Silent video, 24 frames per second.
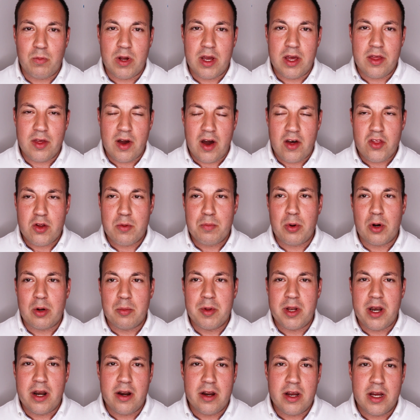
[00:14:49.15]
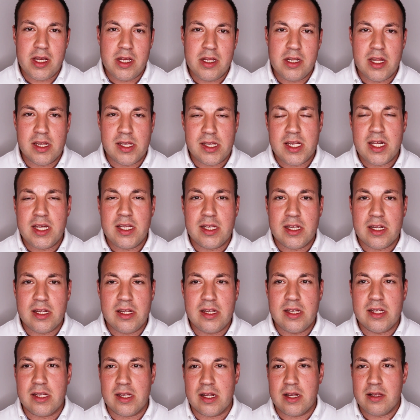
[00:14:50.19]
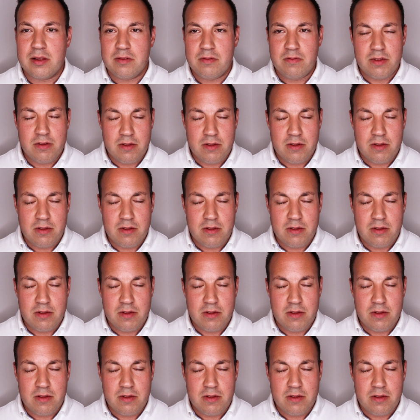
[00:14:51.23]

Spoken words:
with other pulmonary diseases,